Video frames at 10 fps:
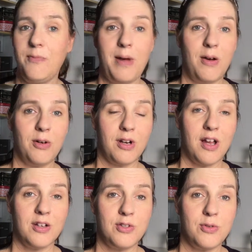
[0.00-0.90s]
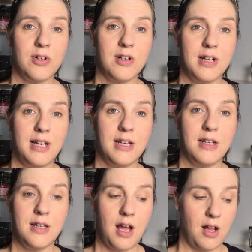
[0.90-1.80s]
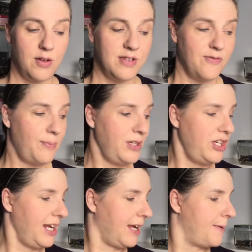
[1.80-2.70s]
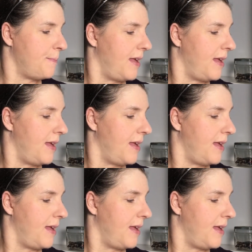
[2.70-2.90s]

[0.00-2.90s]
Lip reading: of powder contour in the hollows of my cheek.